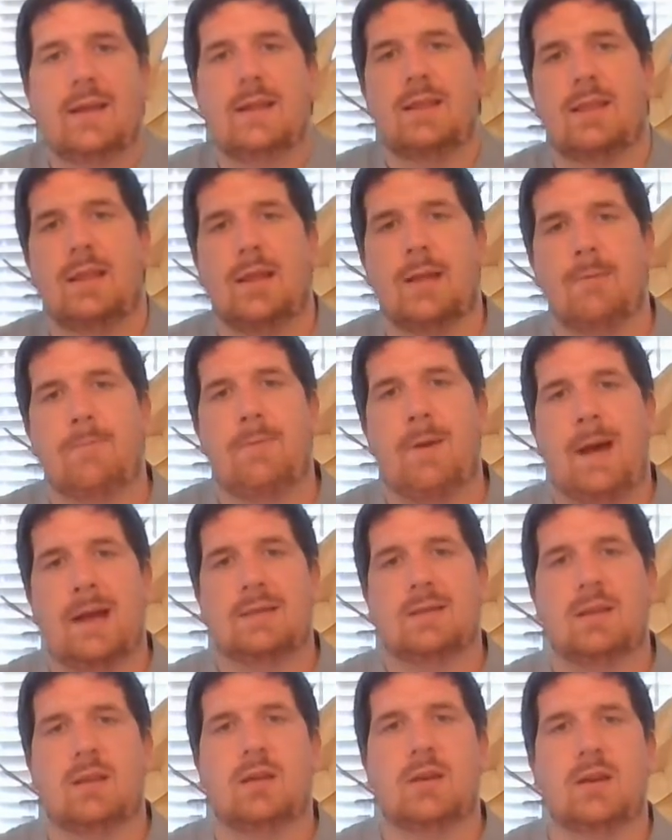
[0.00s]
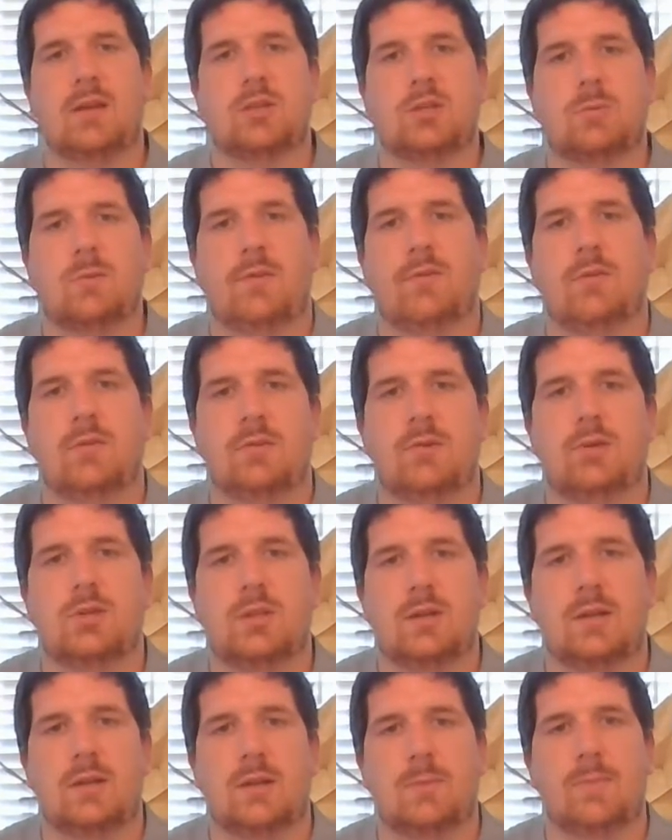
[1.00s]
The impact of the Industrial
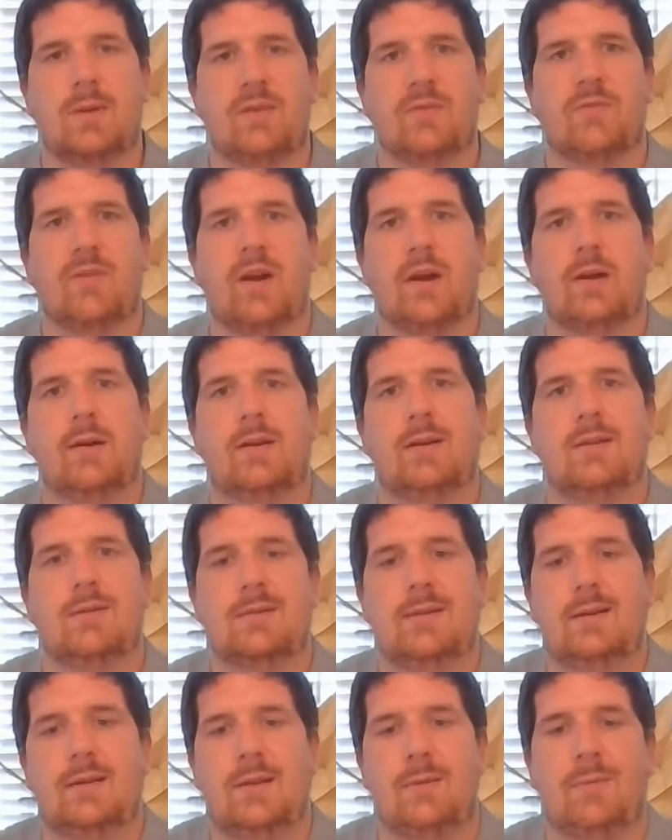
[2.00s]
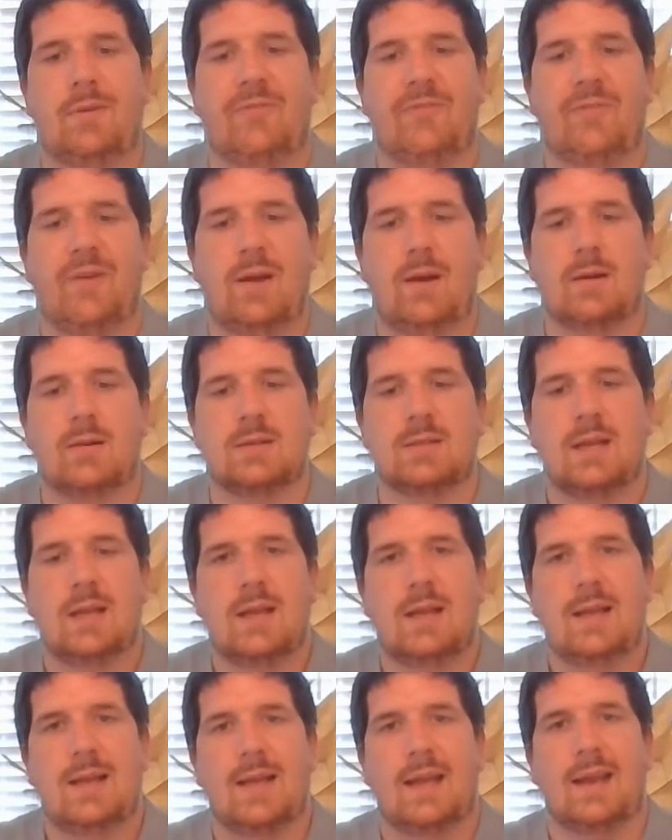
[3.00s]
Revolution could be very clearly be felt
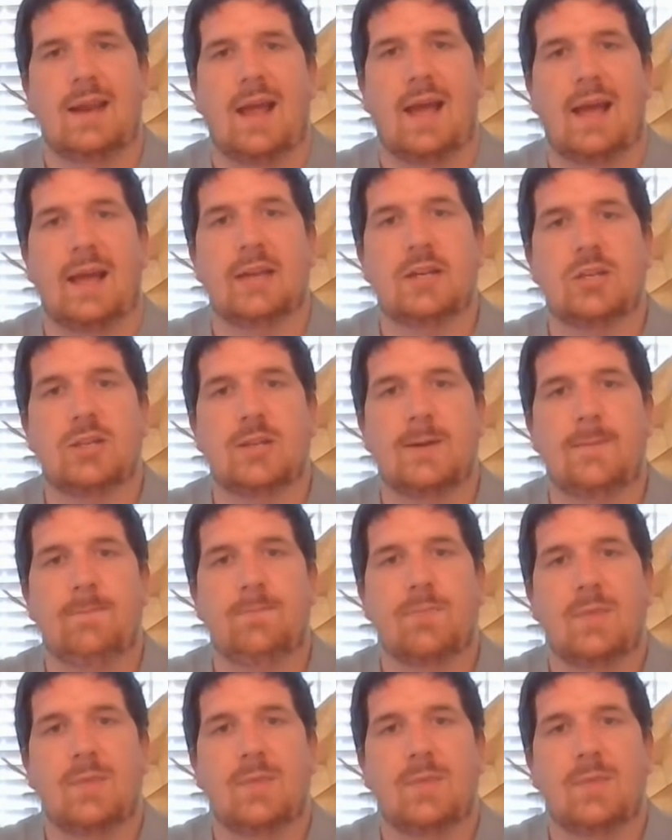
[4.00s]
in Asia